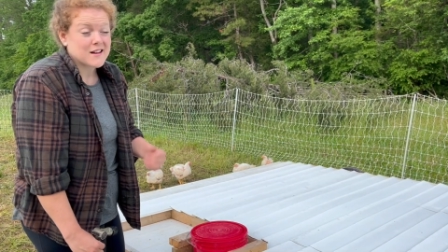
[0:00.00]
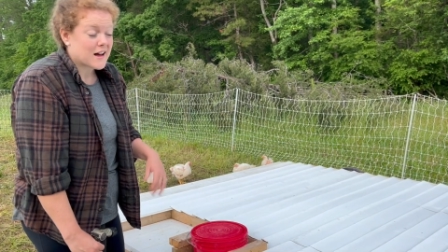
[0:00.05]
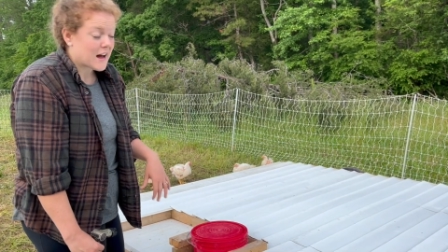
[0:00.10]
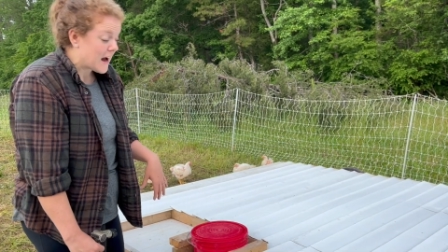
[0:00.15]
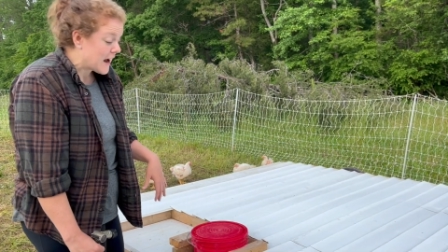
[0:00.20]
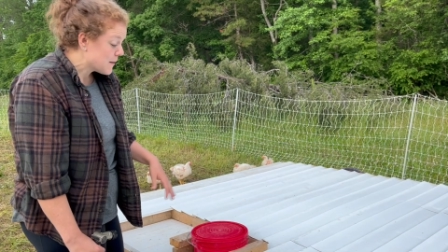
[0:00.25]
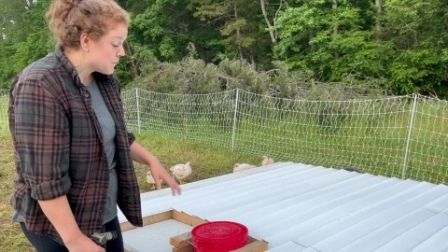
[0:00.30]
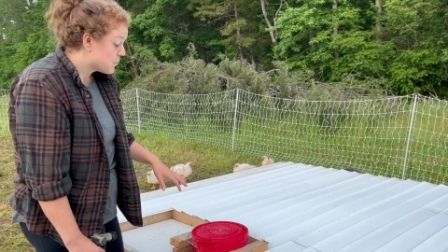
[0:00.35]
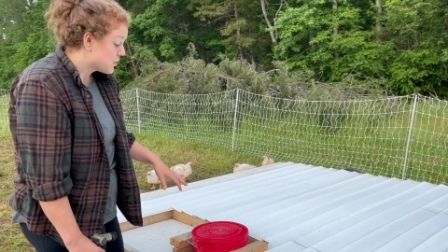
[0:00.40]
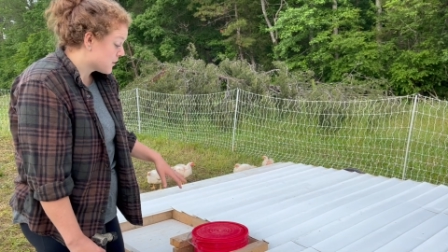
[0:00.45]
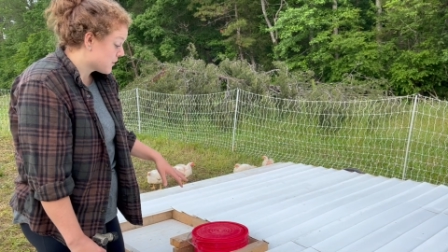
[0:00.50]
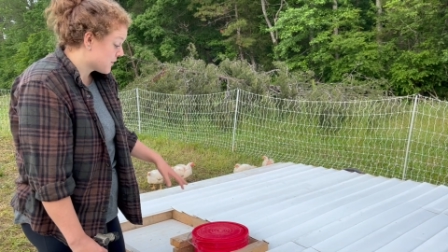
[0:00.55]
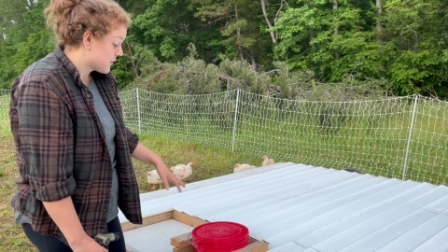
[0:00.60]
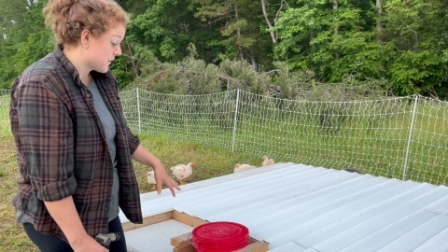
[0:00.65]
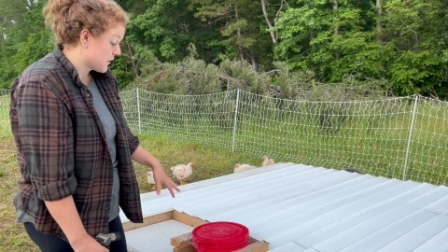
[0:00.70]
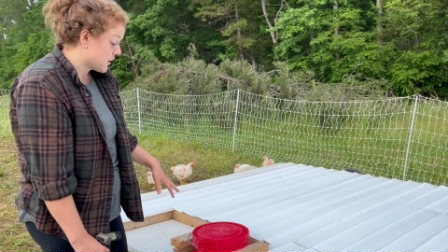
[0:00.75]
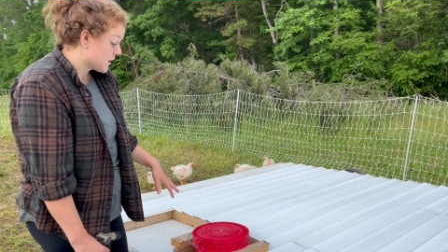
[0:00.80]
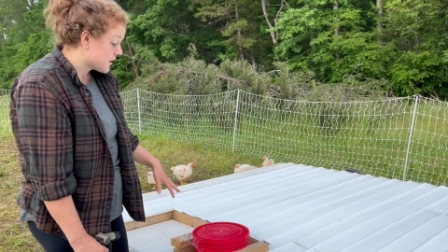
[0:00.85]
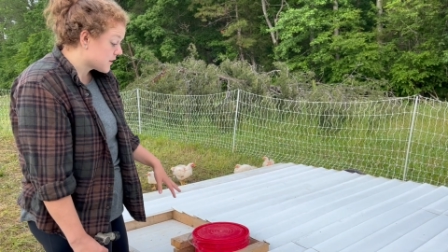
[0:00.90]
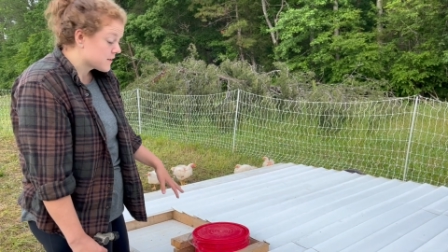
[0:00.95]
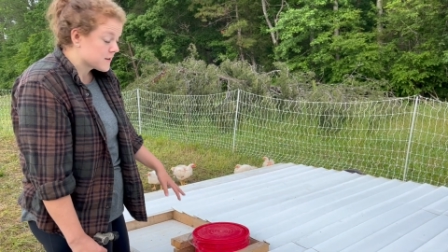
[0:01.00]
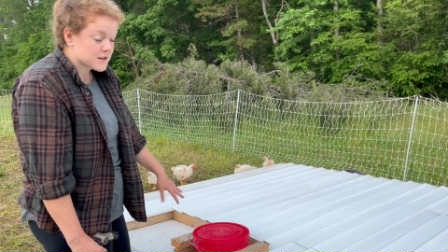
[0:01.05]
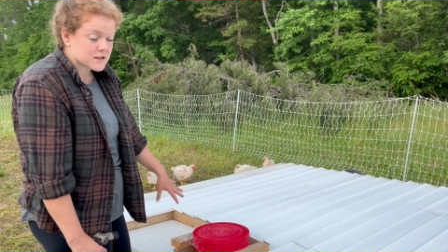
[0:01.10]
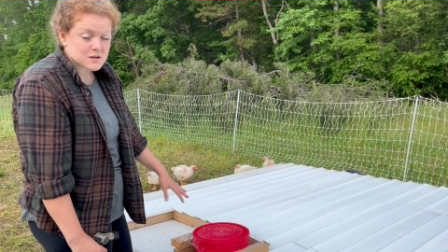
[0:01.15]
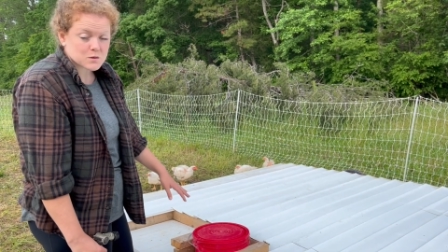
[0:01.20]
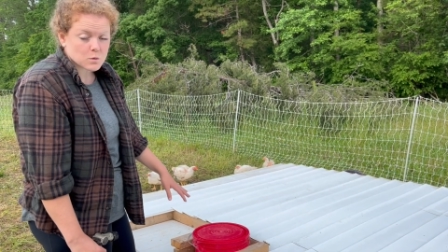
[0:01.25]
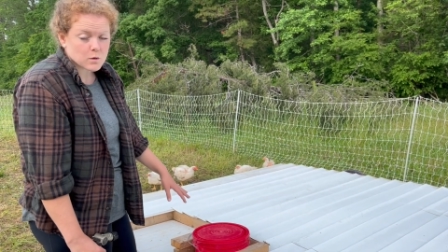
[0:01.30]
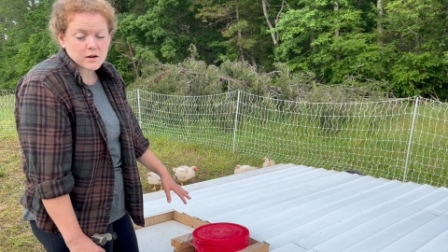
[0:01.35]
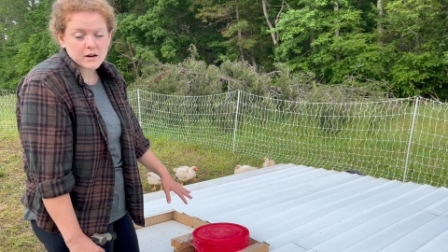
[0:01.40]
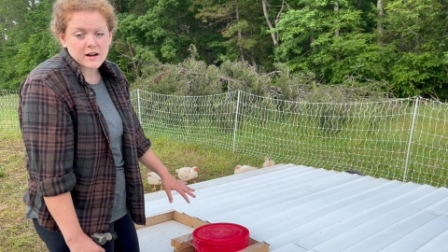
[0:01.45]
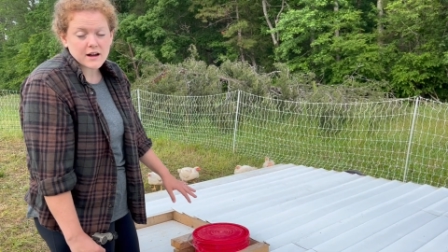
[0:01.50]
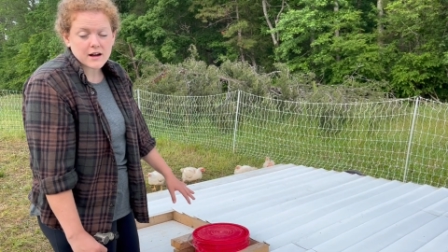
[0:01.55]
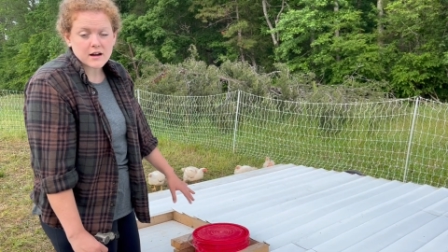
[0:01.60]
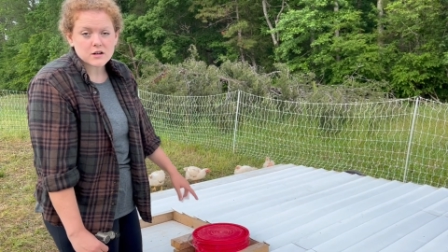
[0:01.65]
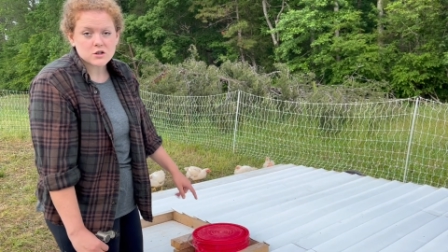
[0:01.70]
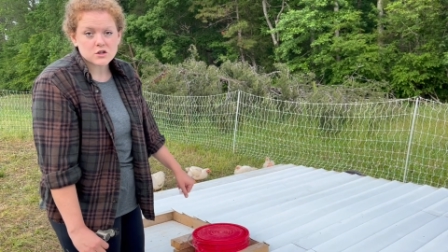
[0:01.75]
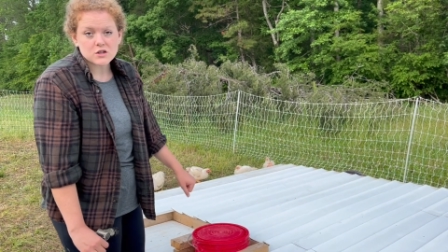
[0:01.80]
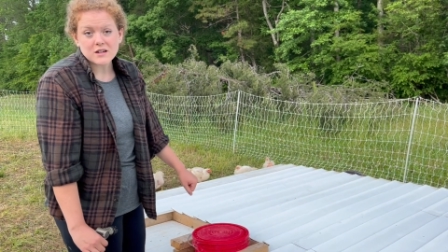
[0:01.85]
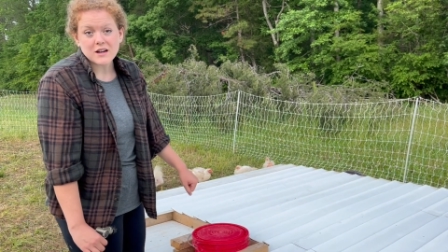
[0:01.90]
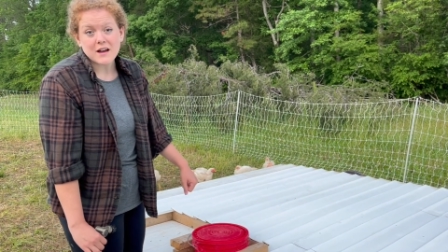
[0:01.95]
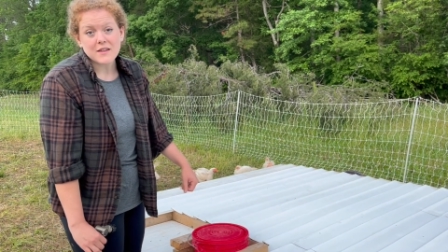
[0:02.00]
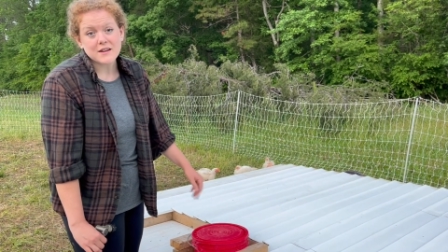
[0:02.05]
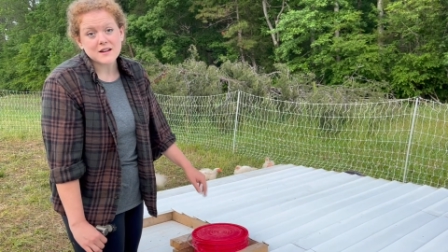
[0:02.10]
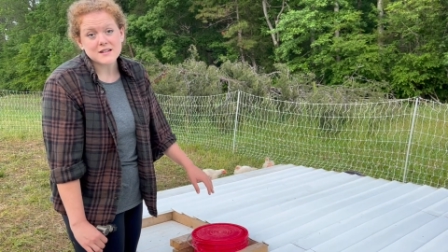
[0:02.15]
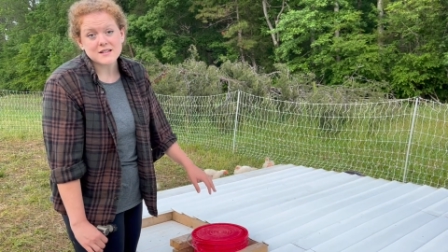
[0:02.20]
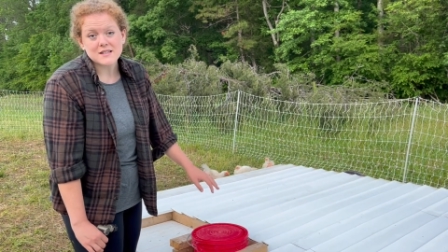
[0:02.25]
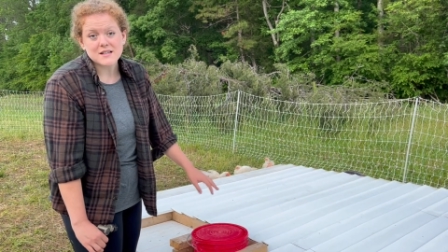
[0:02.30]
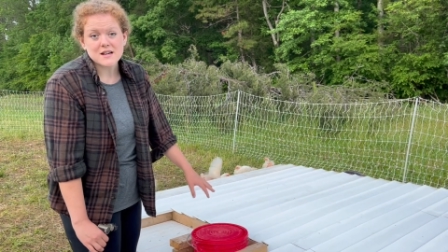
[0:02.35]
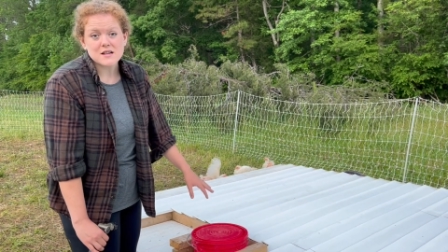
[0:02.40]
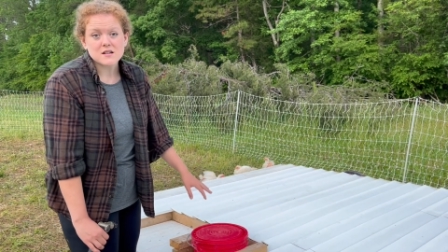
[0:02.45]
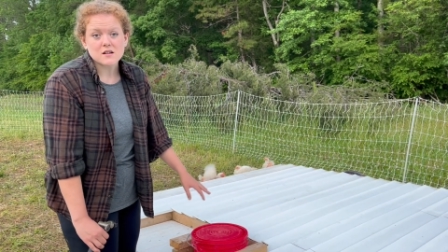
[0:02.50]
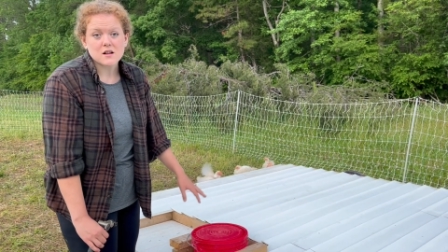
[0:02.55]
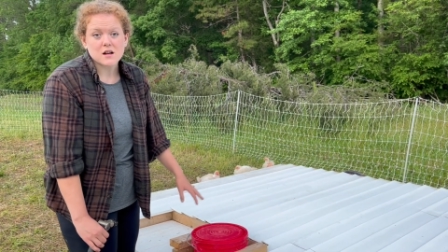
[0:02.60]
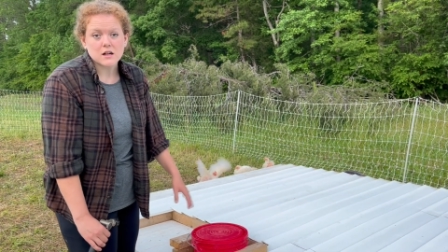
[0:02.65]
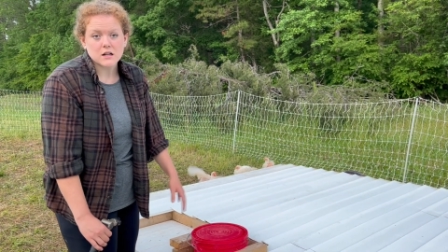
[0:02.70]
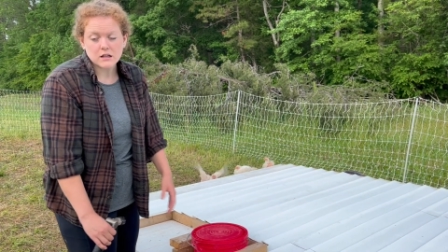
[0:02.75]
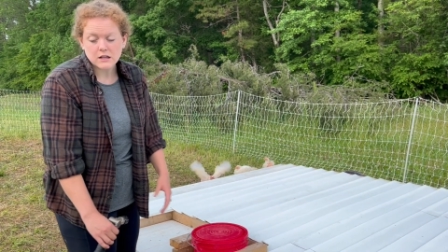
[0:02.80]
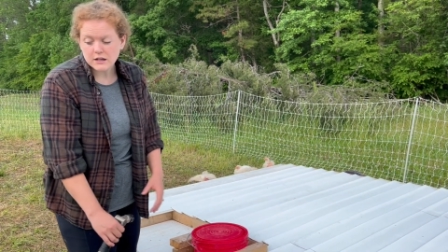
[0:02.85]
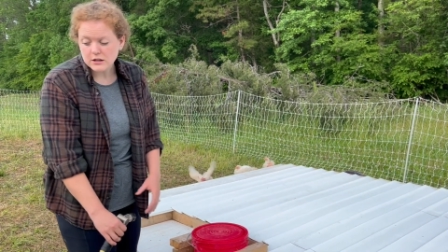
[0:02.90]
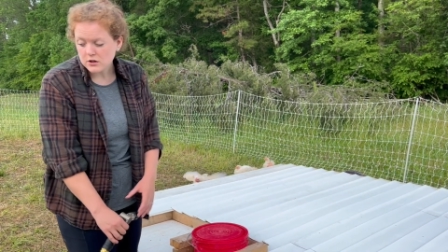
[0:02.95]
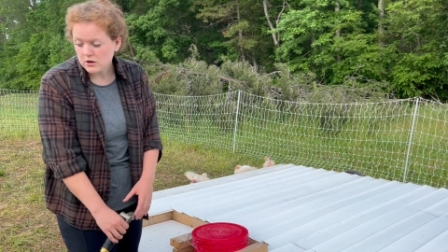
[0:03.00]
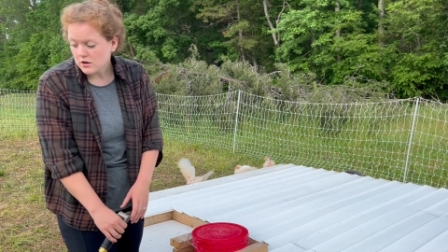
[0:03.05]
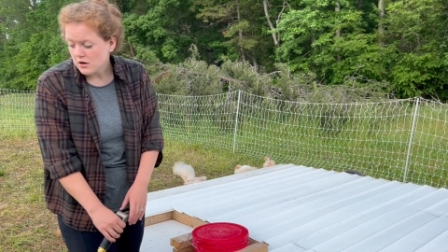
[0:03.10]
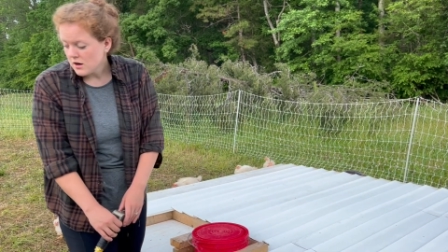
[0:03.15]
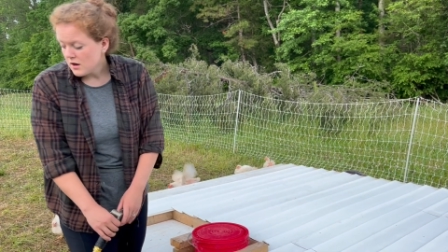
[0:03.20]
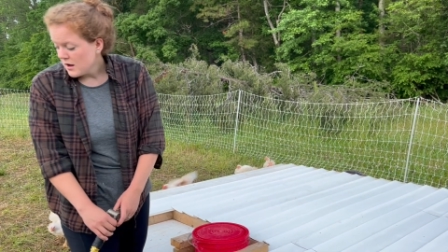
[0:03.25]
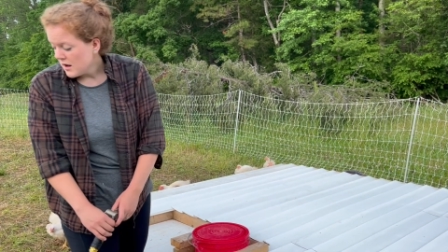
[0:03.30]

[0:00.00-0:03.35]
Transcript: I prefer this one actually. I think it stays a lot cleaner.